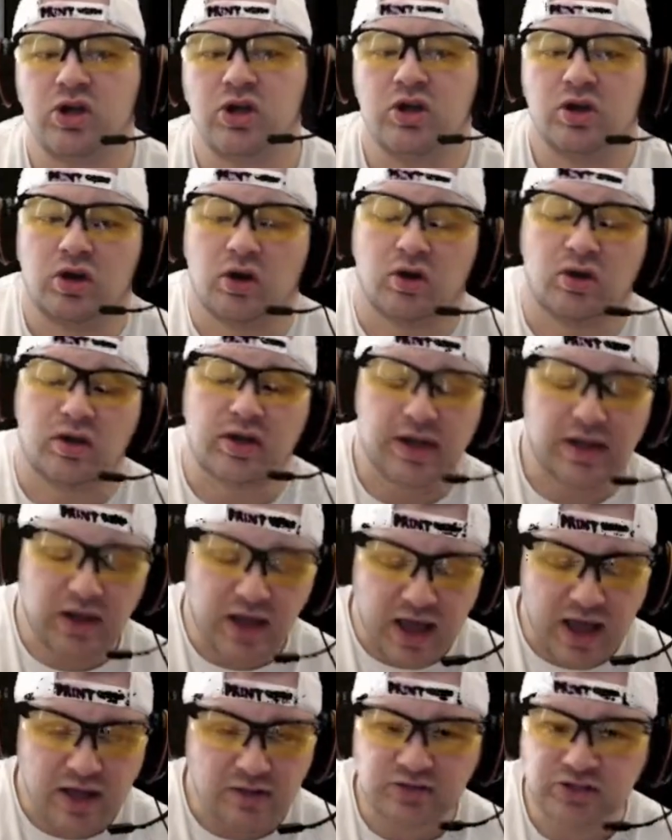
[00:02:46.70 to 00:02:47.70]
Okay,
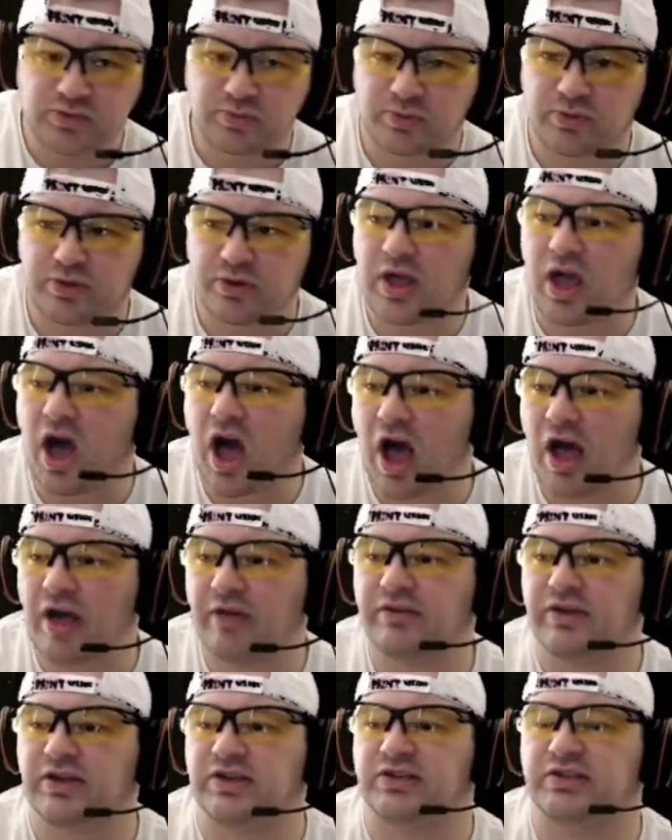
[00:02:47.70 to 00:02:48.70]
clouds is pretty
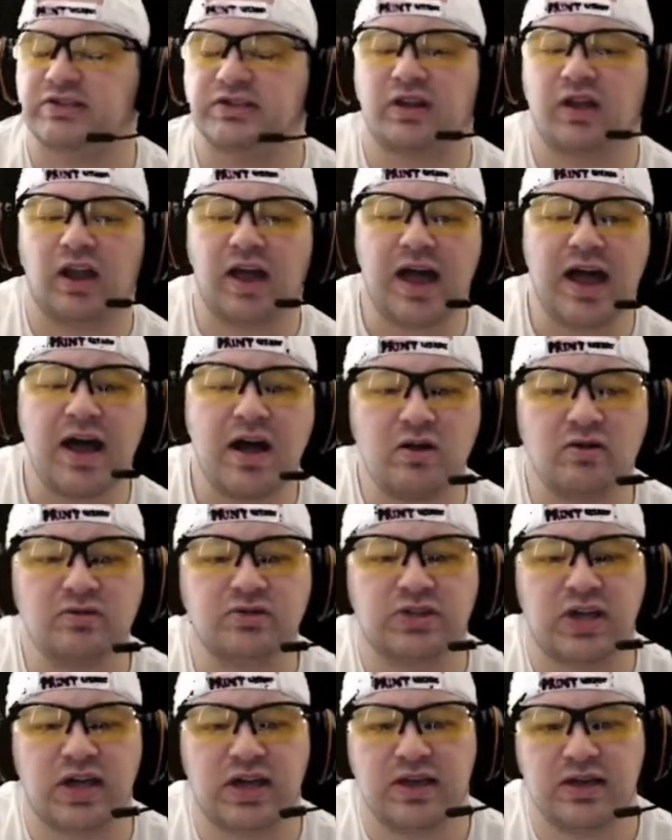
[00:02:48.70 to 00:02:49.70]
obvious.
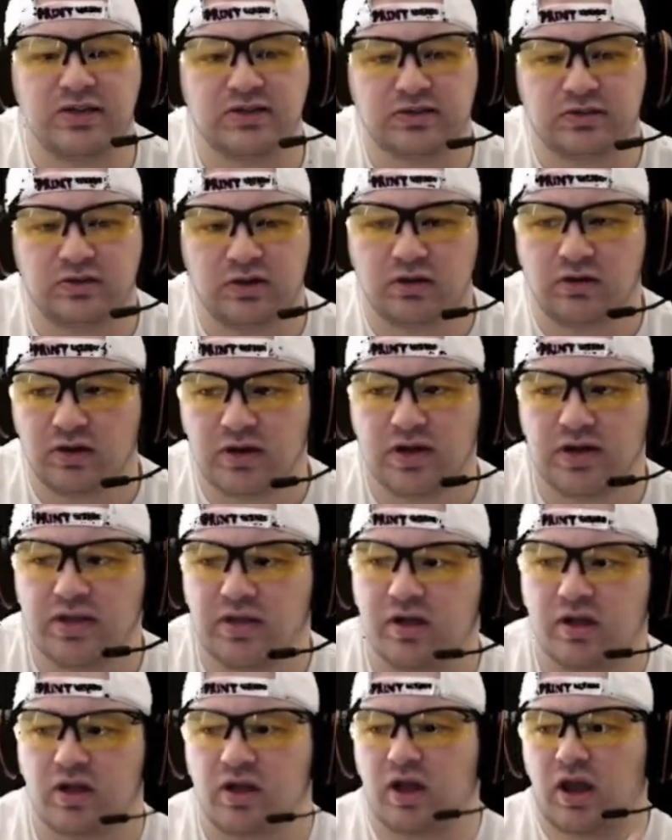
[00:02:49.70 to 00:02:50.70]
Clouds is literally
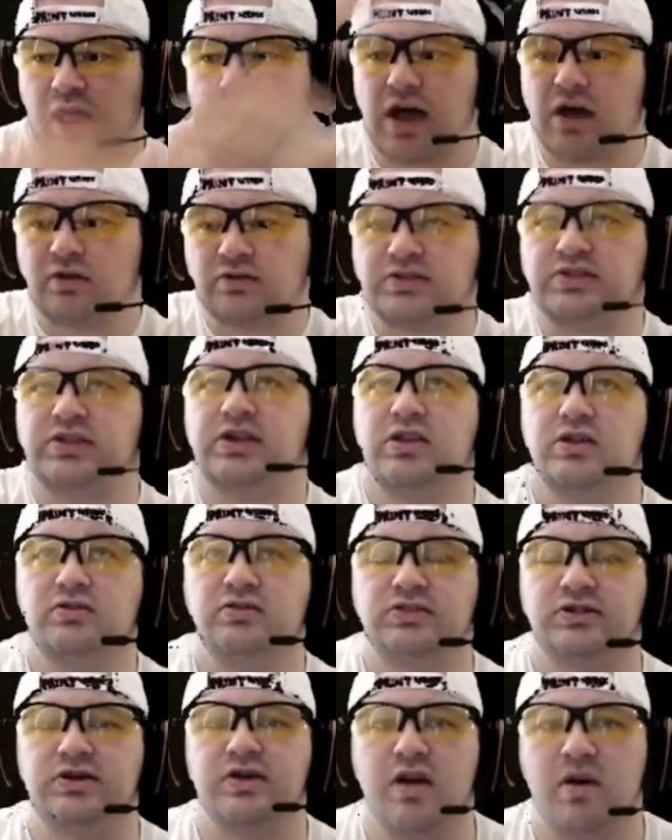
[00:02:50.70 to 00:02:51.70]
the clouds that you
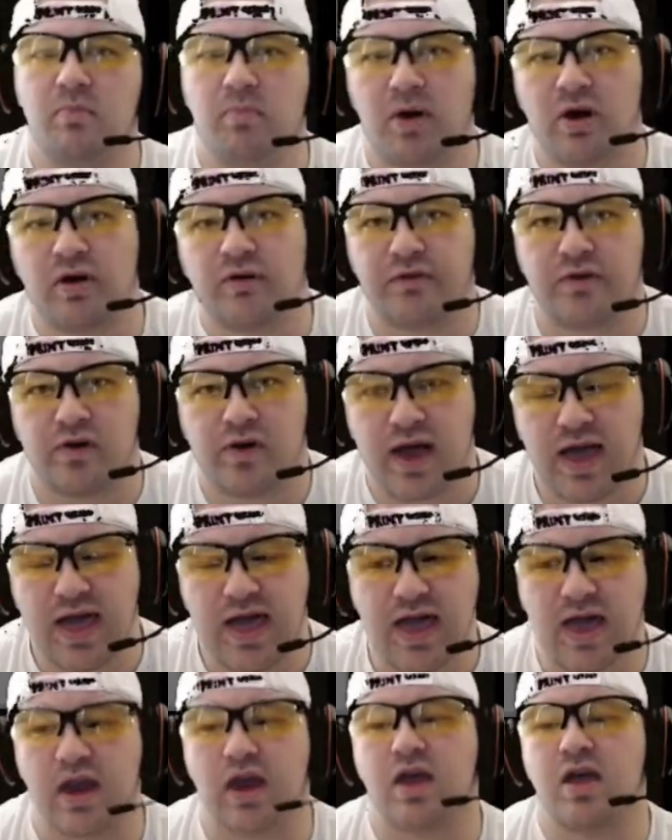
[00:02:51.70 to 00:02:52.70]
see above your
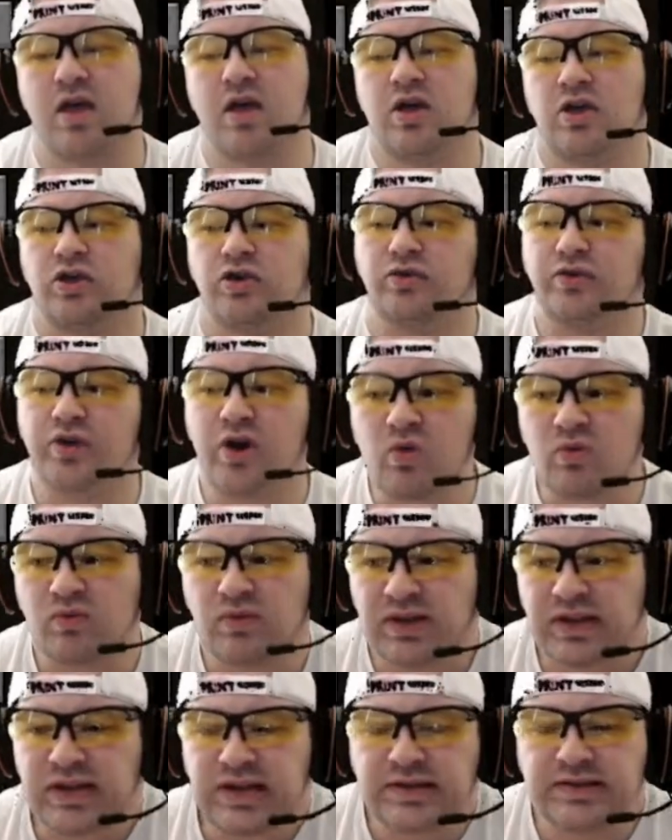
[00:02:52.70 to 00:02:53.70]
head. You don't
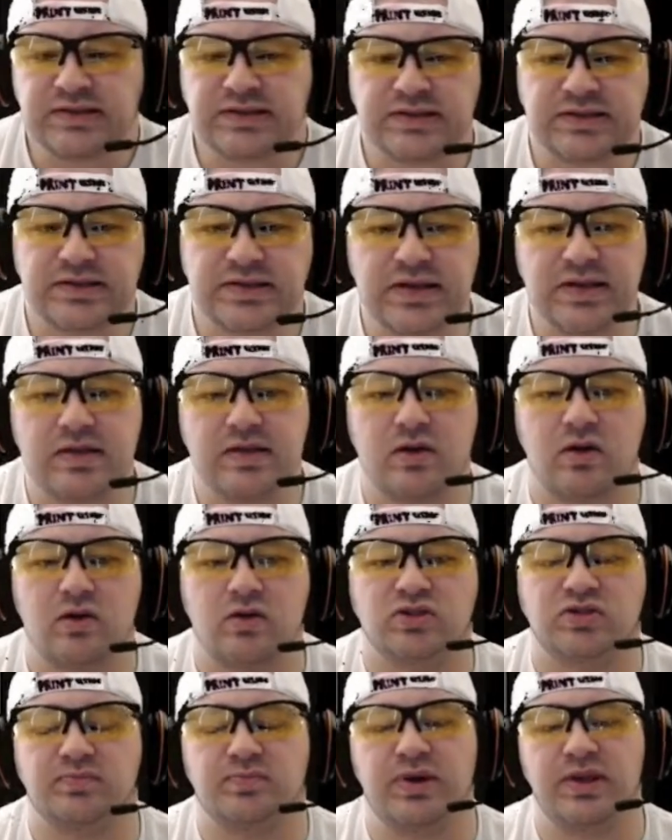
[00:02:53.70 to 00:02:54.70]
need to see
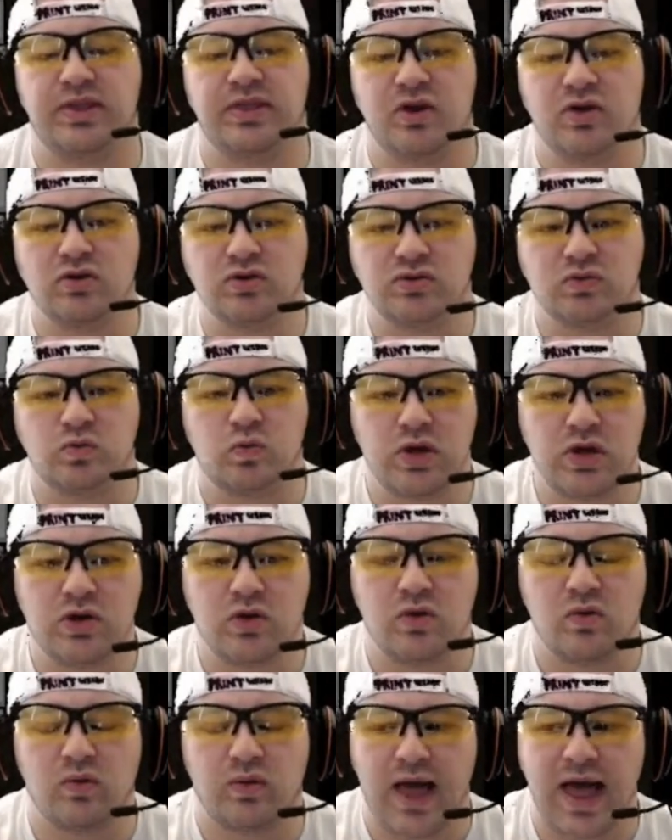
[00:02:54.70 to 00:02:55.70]
those, but those
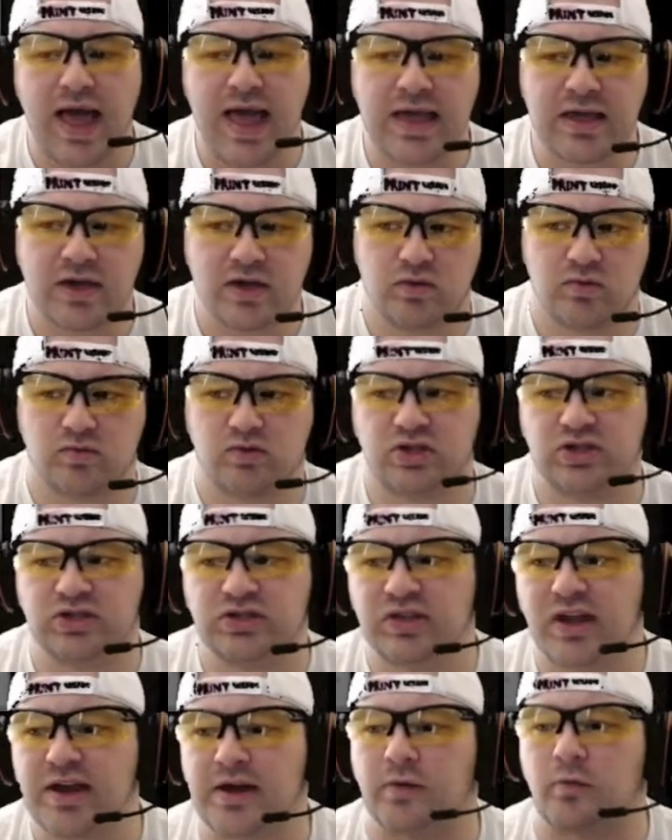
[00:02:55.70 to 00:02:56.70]
will lag you,
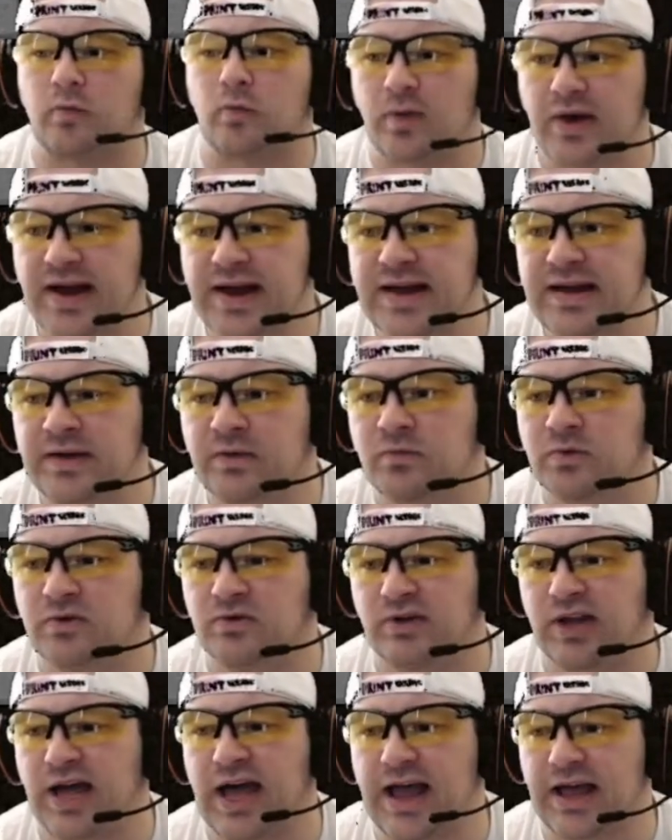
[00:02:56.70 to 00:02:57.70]
just like rain
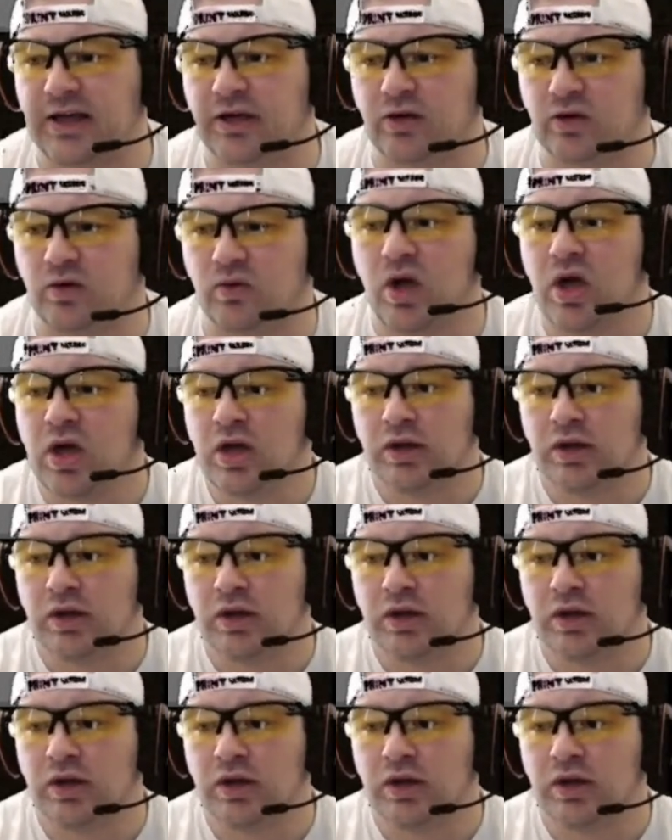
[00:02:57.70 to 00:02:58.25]
will lag you.